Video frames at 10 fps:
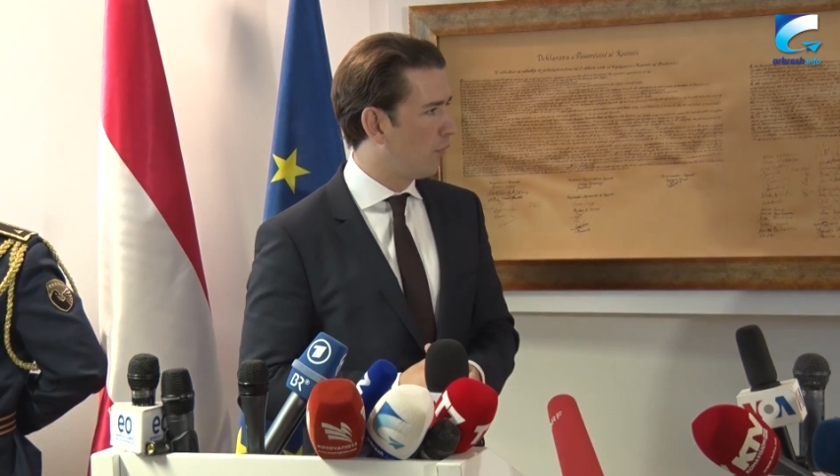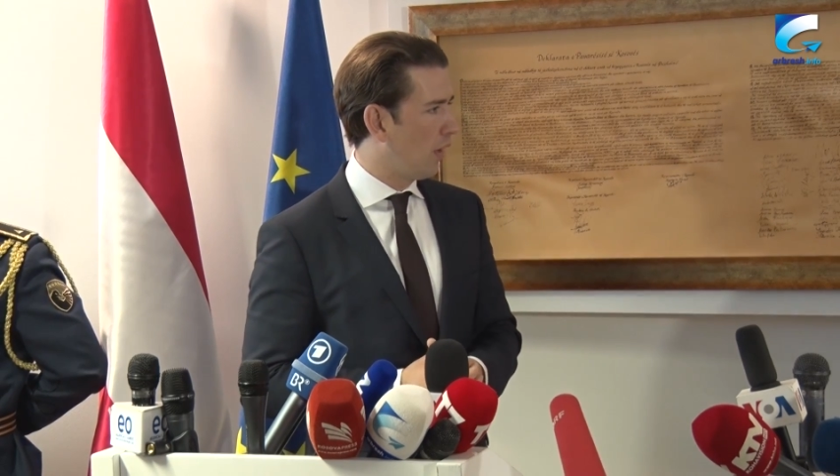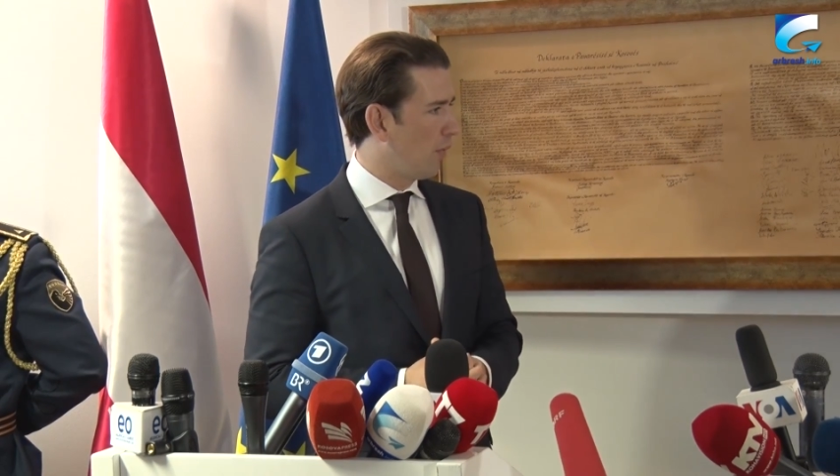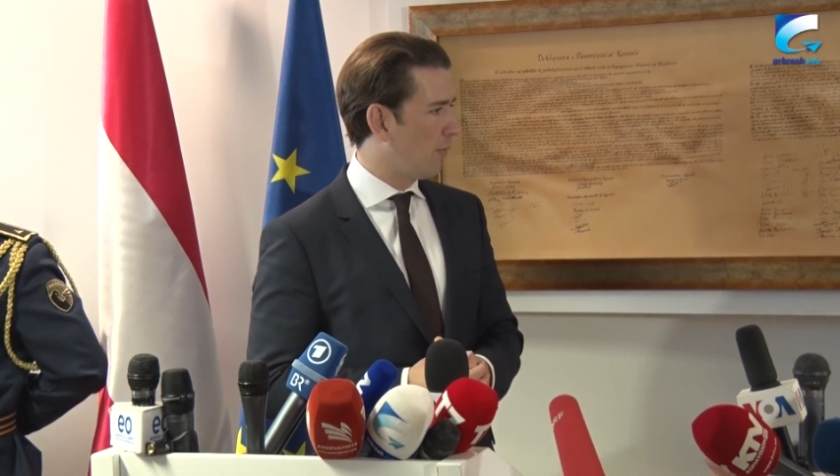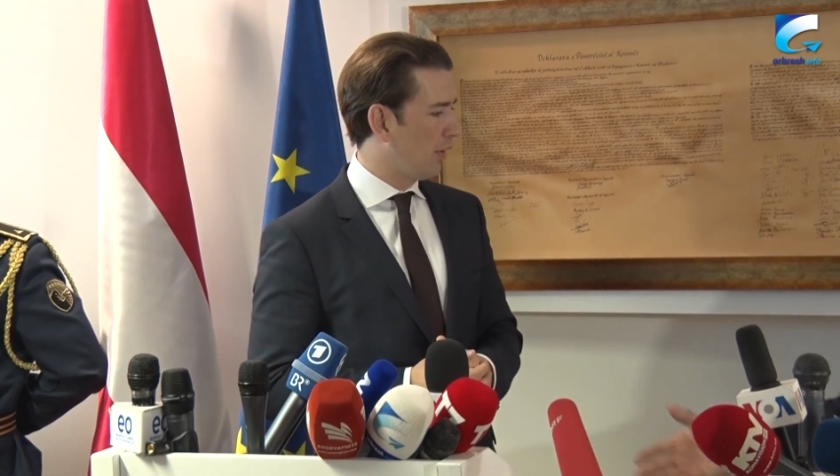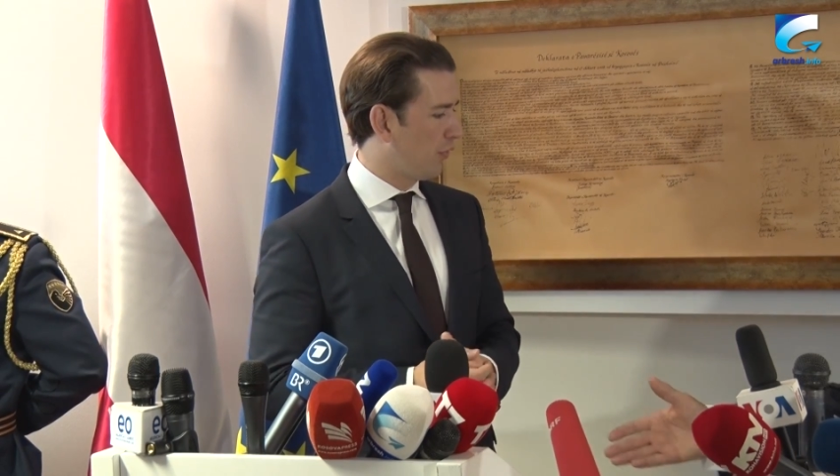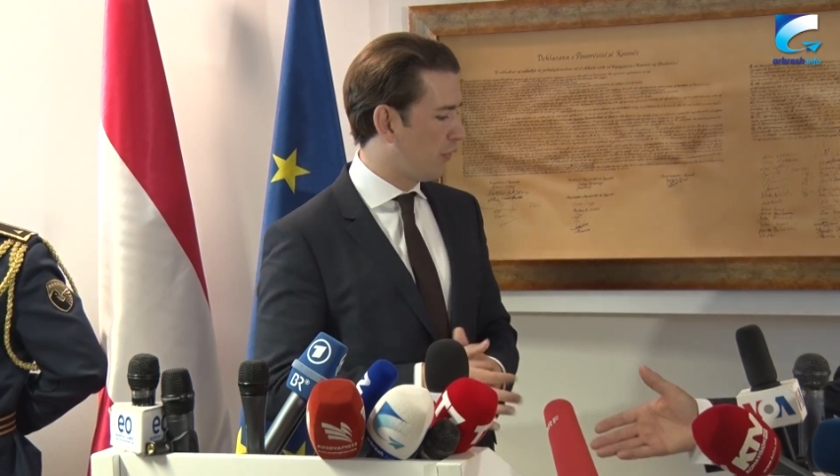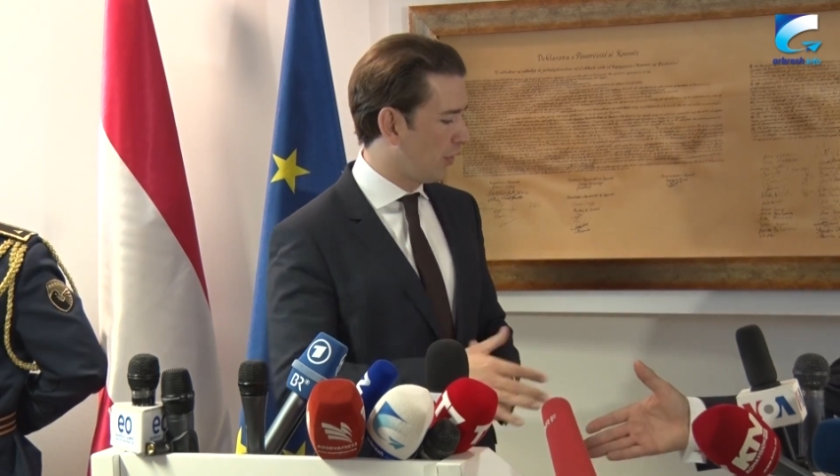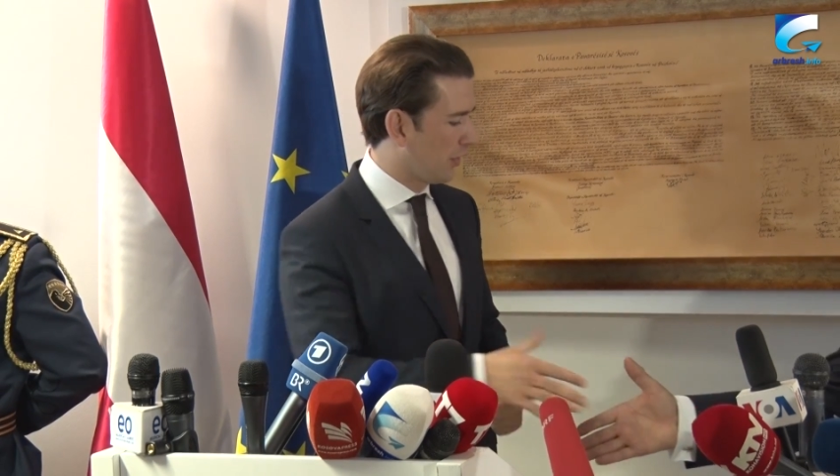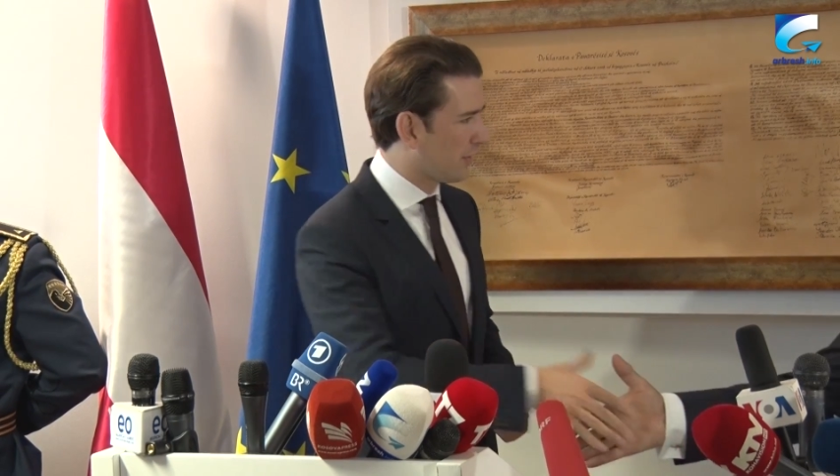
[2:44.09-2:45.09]
very much
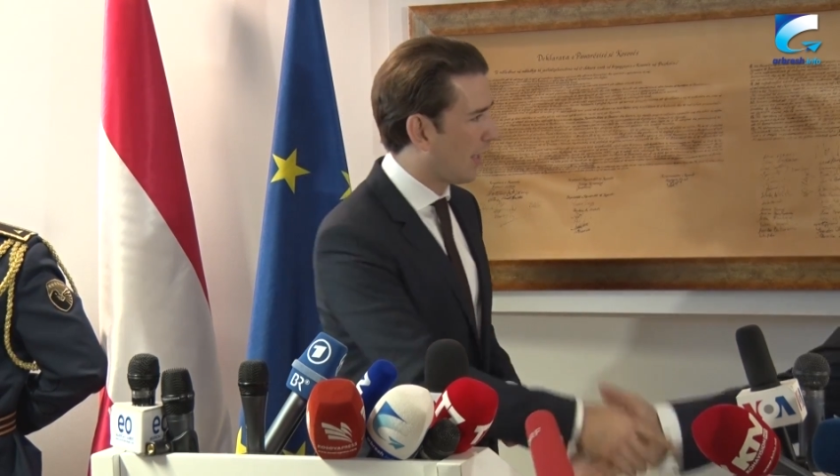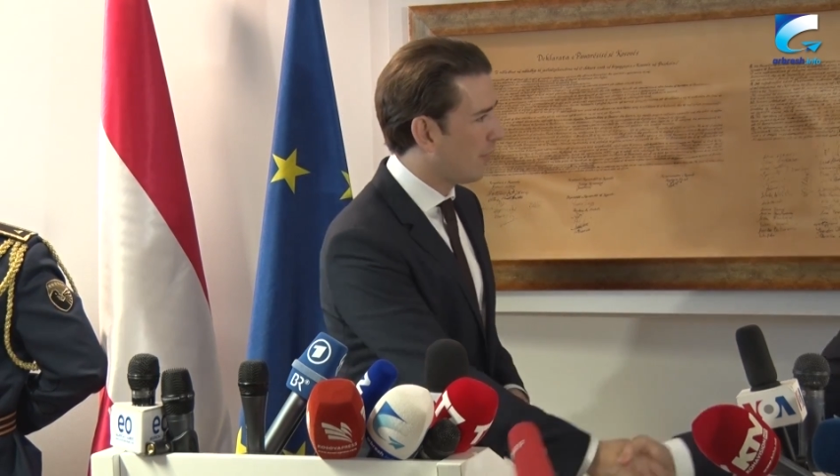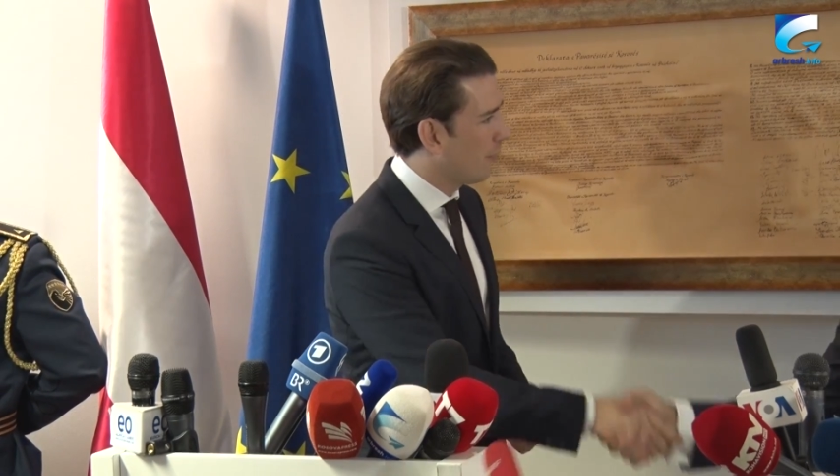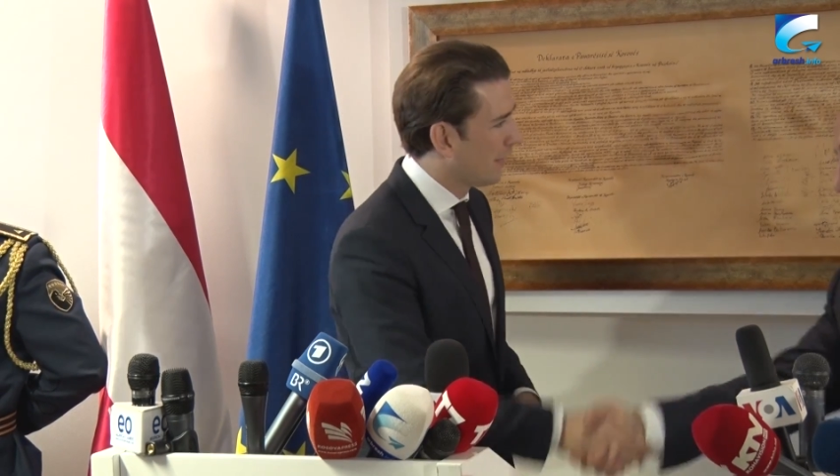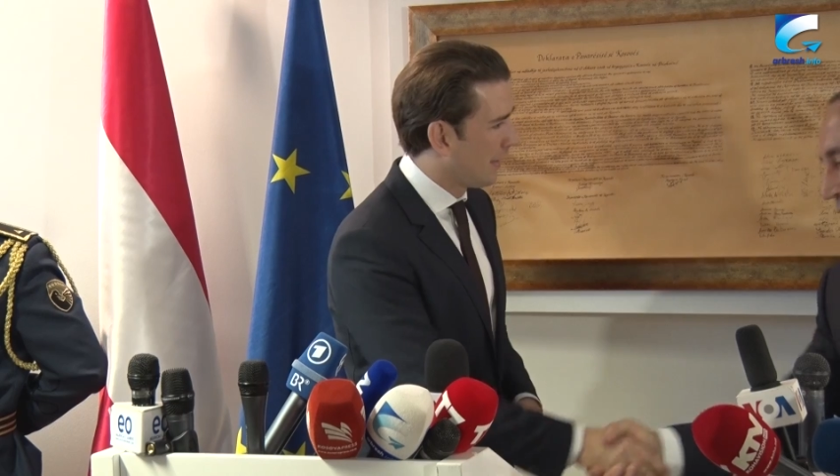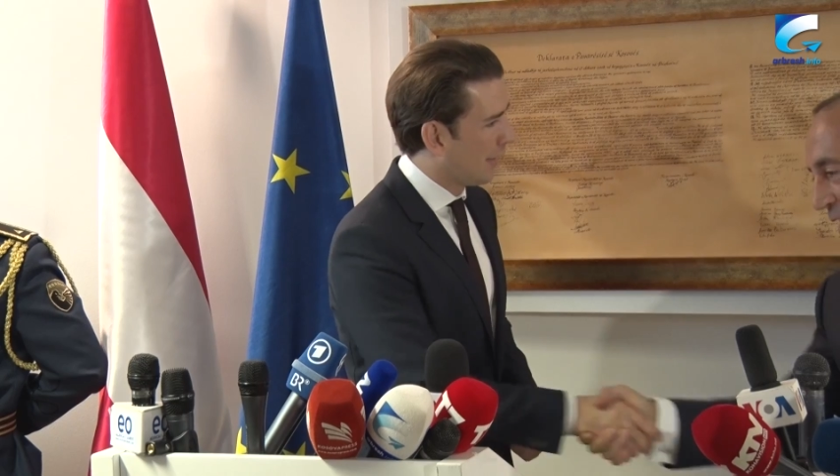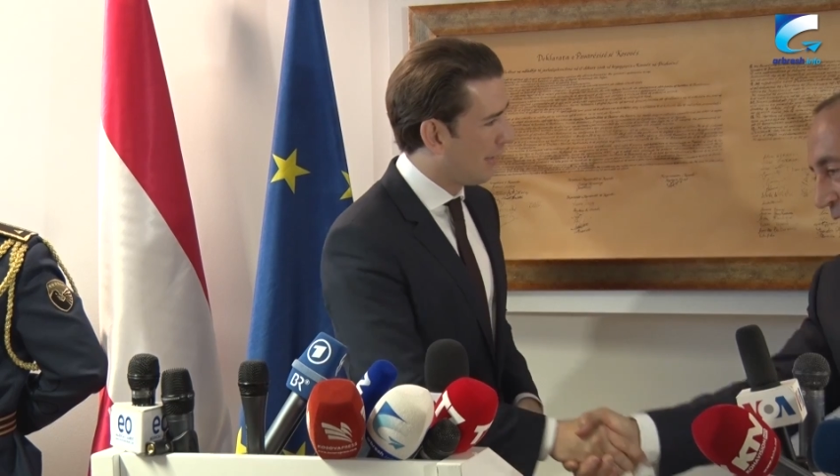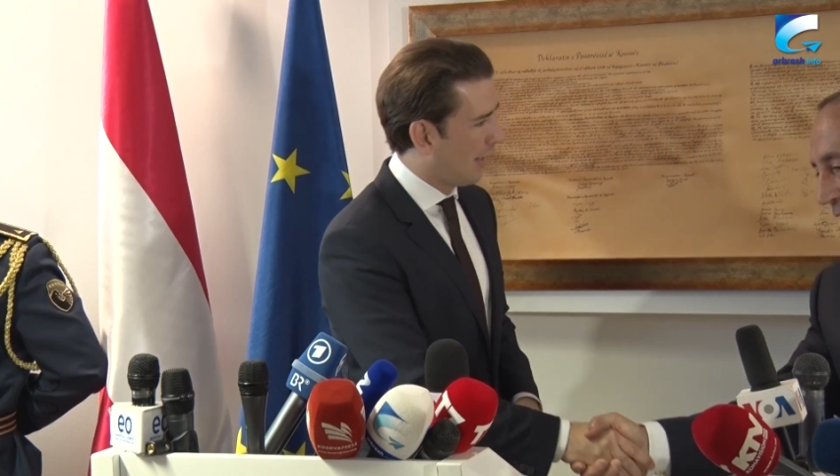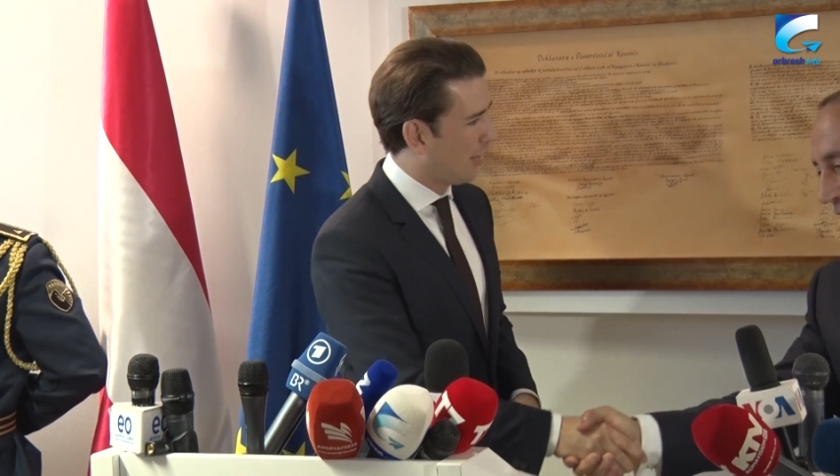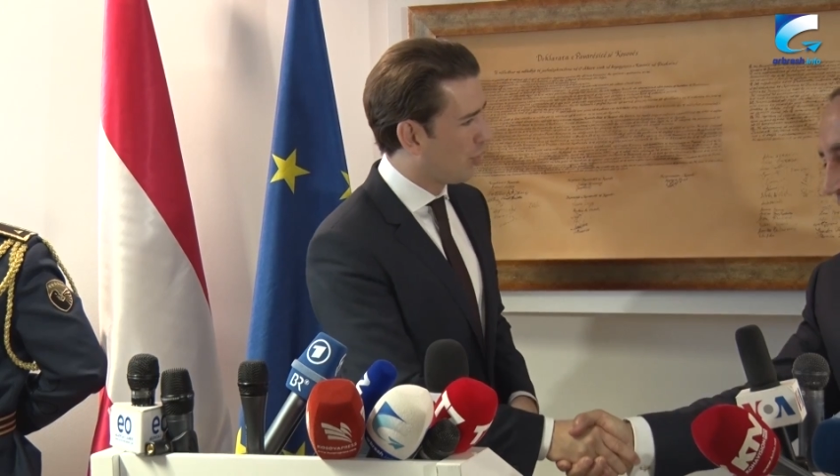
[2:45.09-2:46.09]
for your time, and
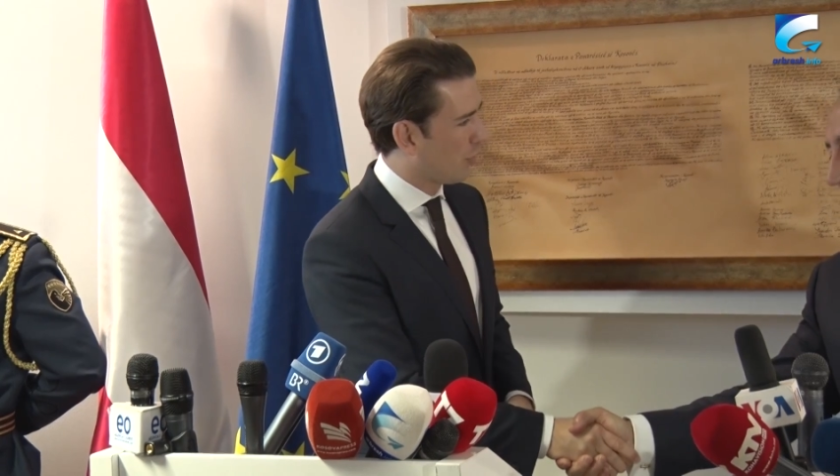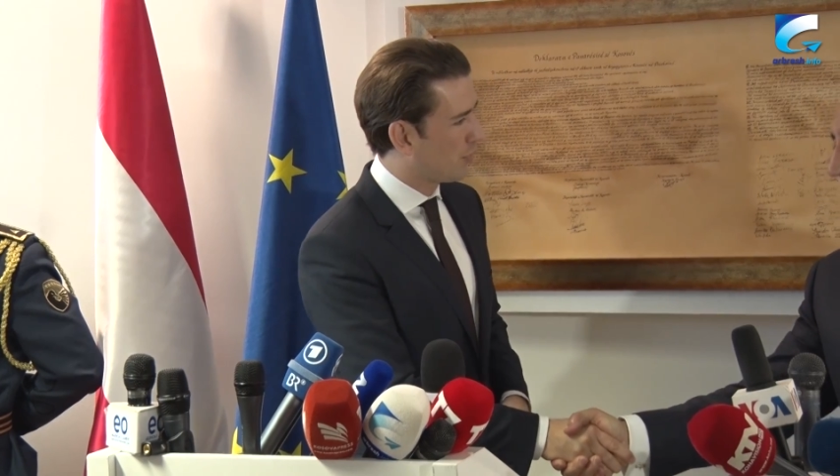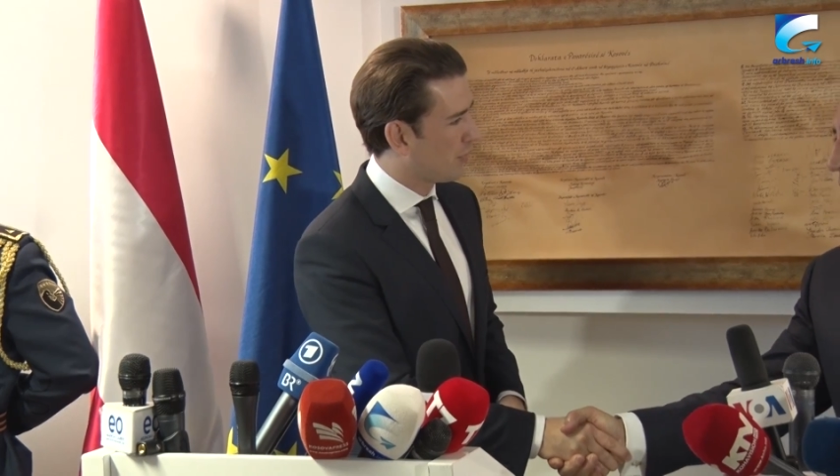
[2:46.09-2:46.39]
thank hope you.